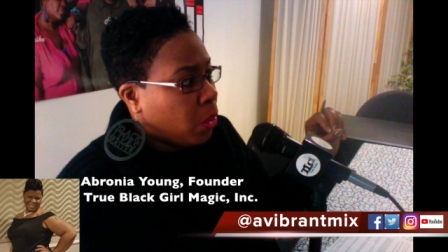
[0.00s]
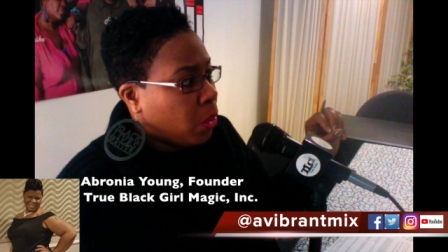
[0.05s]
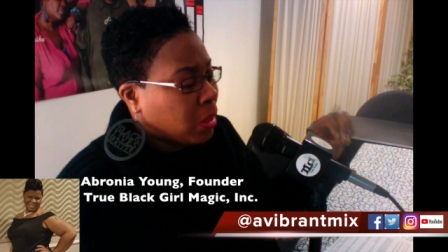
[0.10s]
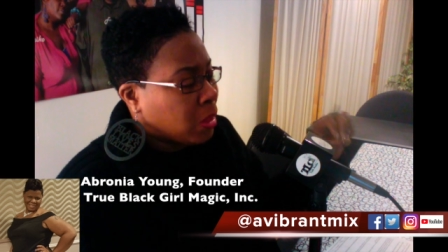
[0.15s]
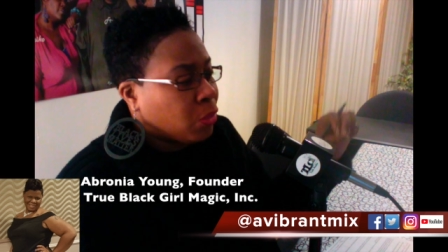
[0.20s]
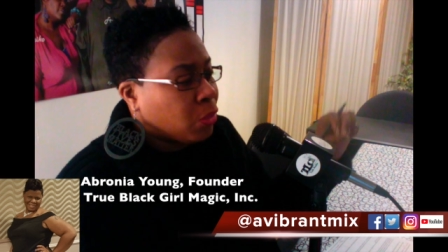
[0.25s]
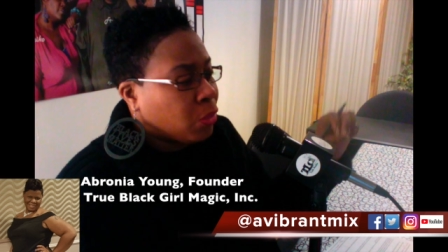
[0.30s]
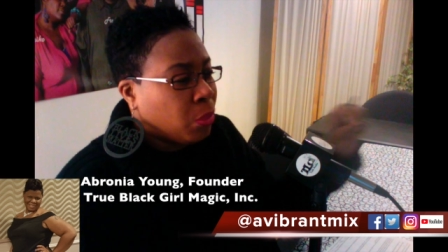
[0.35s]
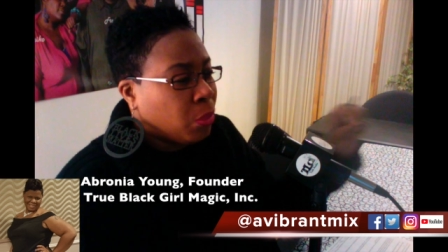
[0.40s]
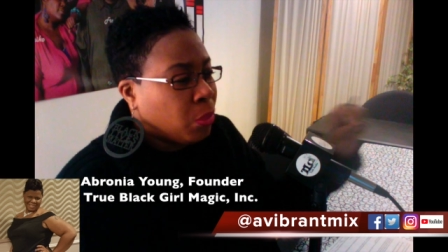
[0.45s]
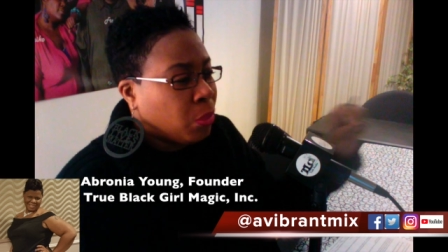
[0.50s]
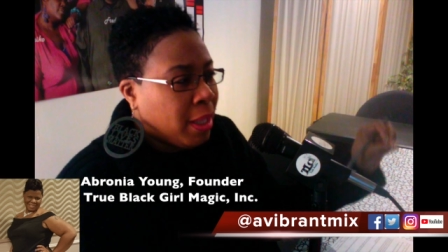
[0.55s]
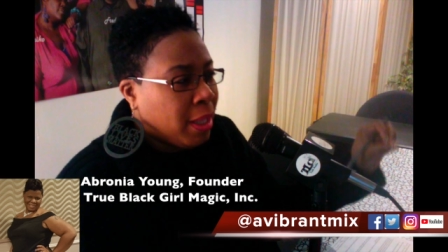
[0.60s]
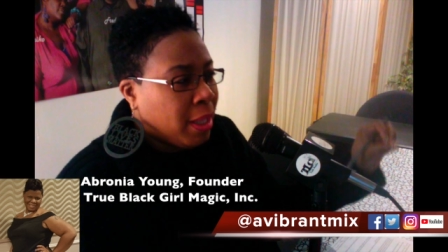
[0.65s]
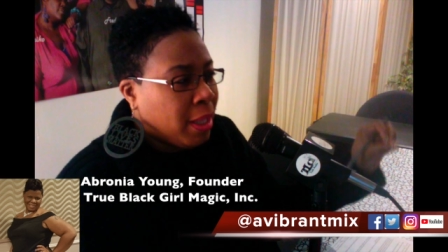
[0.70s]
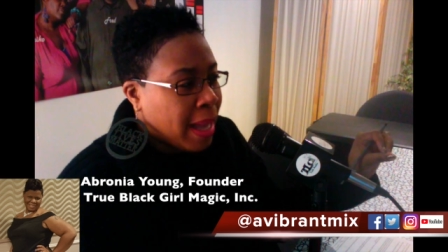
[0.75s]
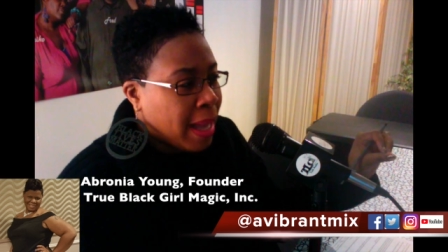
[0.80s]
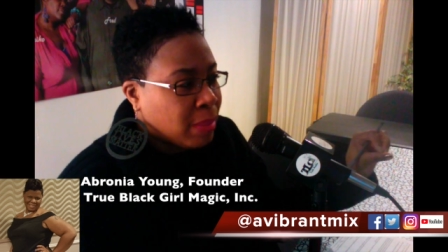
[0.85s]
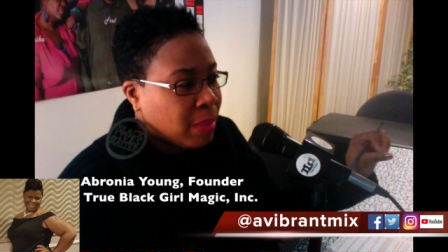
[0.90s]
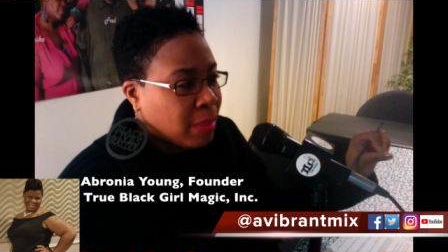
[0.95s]
social
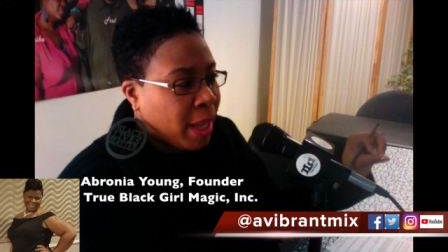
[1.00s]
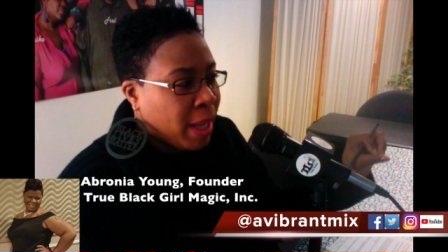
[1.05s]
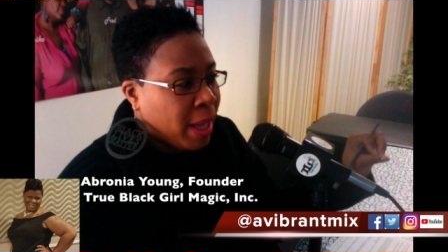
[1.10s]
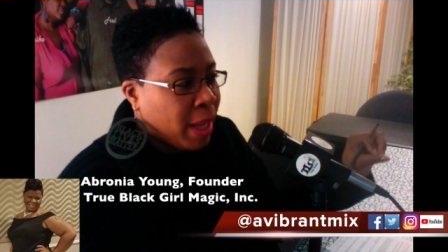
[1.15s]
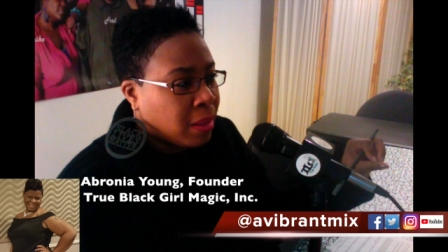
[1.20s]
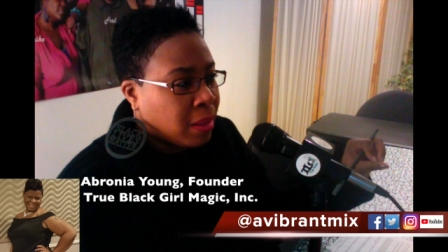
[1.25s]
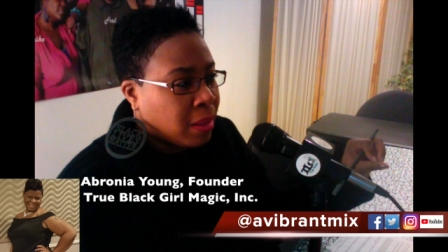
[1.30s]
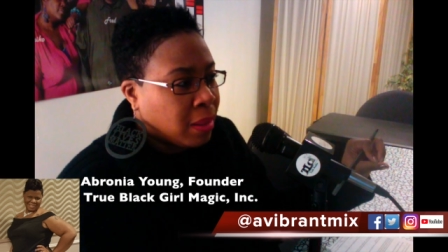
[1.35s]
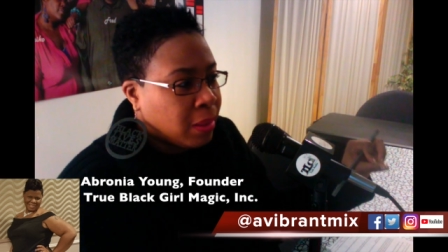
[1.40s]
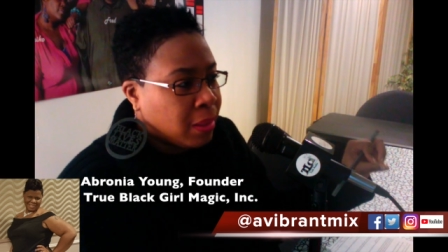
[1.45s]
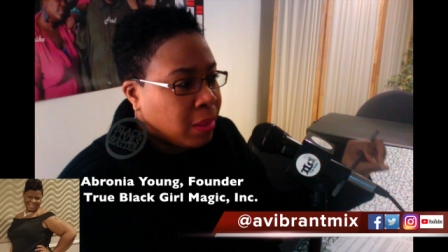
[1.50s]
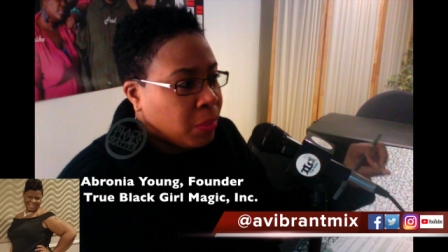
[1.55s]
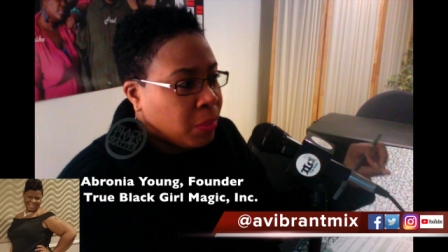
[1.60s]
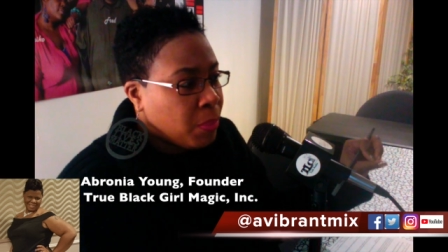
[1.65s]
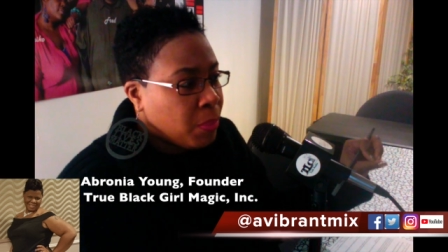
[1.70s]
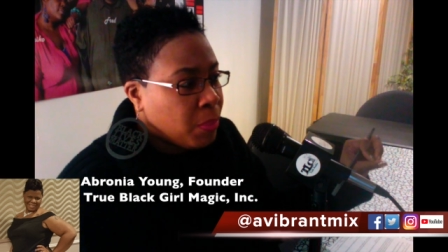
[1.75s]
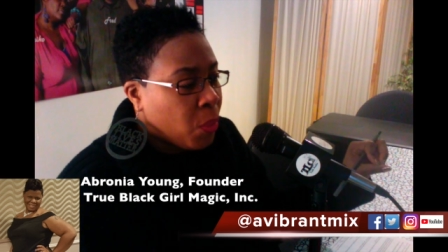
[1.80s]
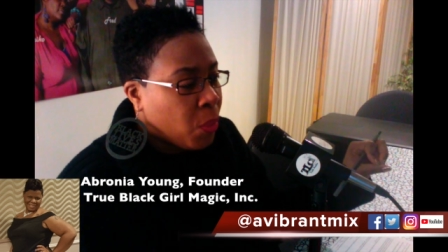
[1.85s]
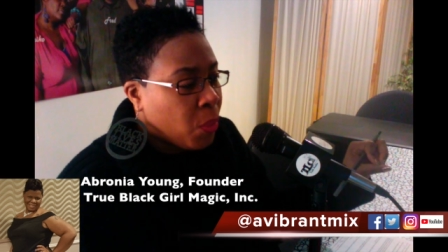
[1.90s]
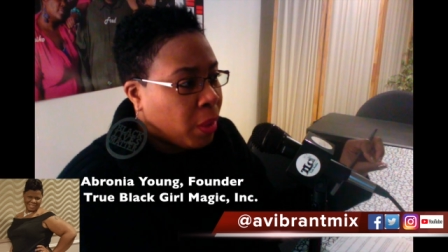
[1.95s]
media has made it a
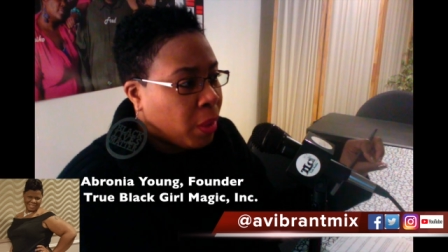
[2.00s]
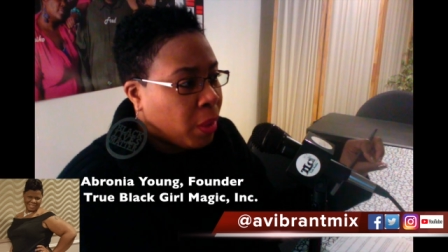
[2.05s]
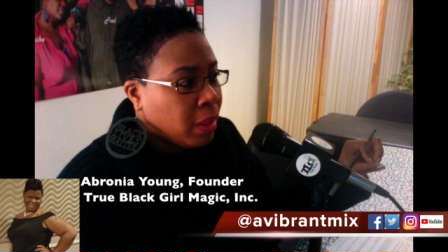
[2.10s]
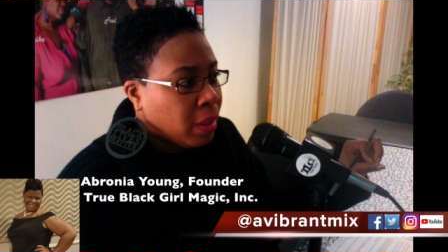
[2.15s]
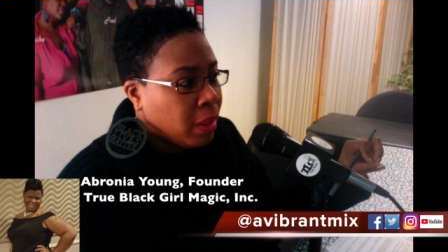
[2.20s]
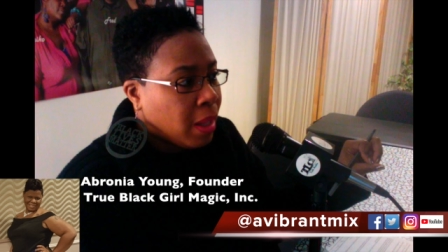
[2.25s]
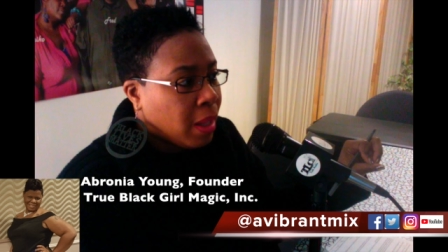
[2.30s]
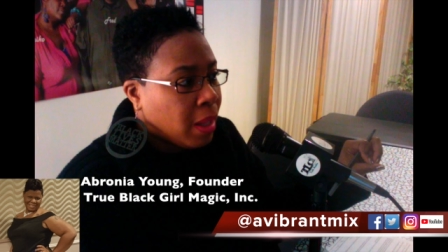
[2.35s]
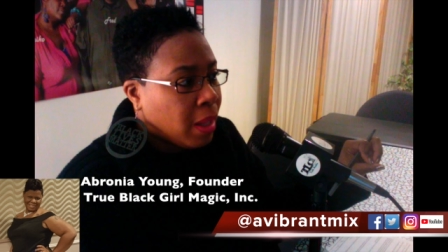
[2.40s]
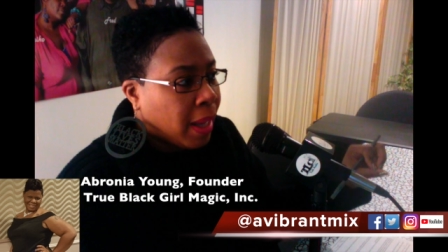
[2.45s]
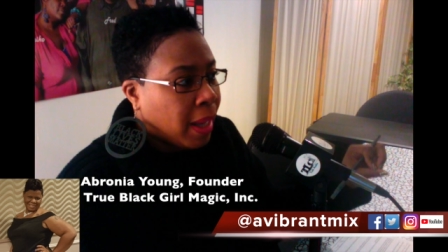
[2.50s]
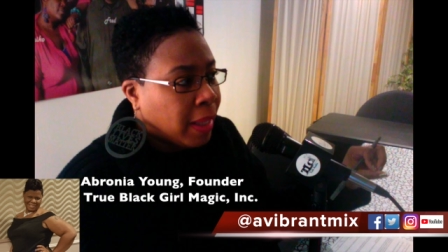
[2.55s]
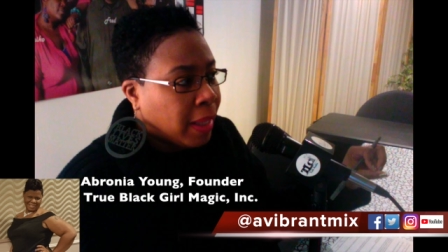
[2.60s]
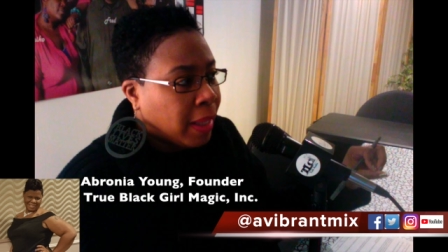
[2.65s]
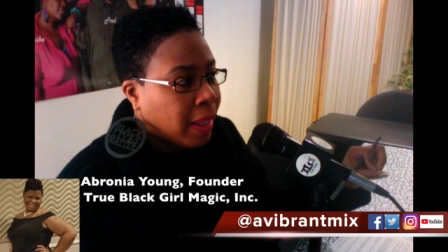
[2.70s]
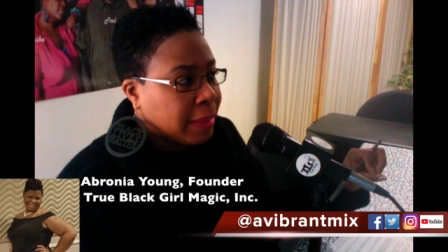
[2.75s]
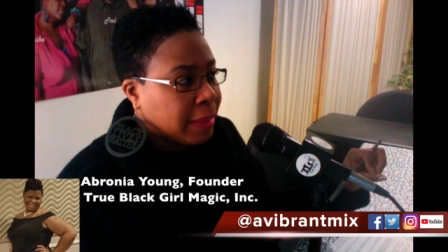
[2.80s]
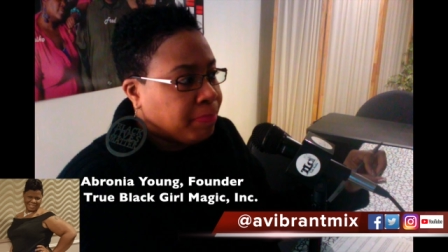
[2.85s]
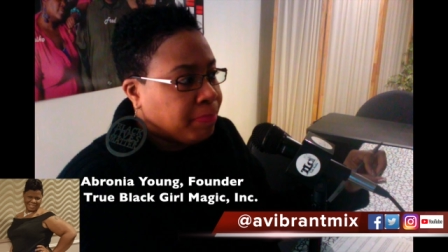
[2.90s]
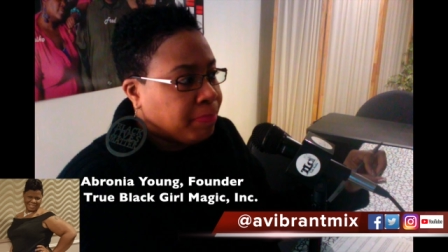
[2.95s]
little more
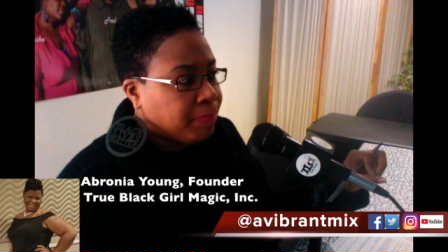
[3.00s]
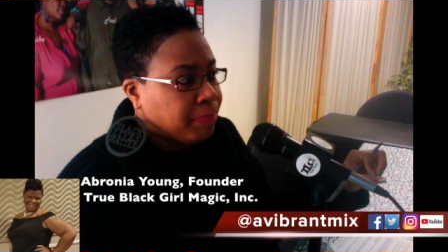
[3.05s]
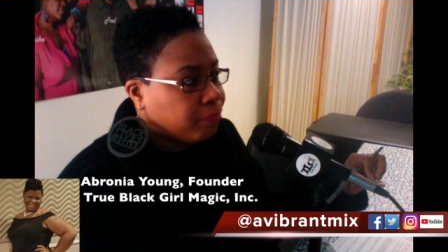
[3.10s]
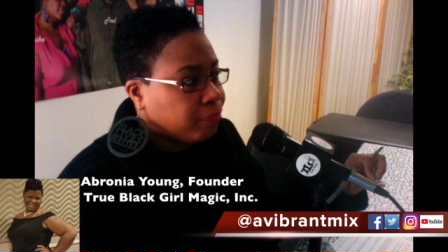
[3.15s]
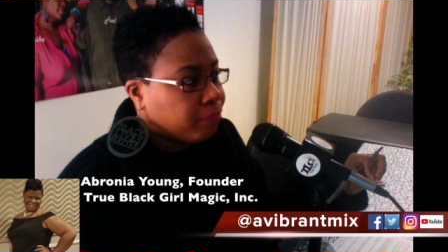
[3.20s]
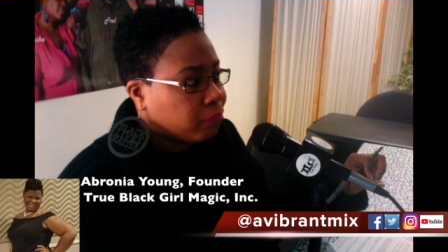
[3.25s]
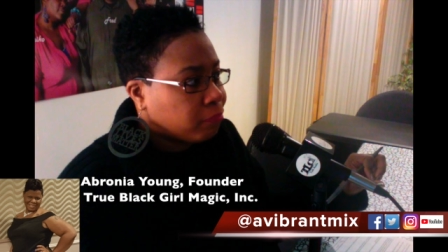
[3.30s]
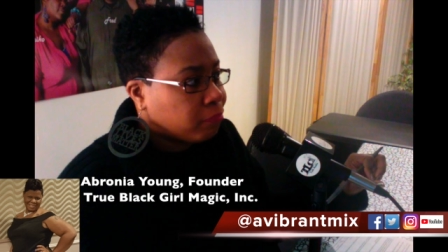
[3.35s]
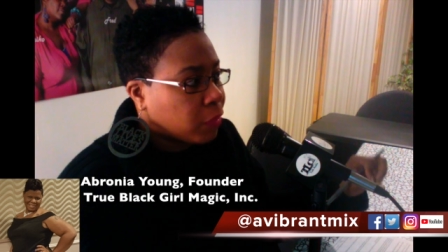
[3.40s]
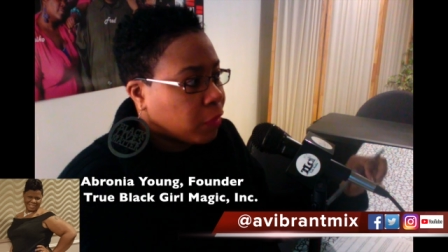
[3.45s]
um,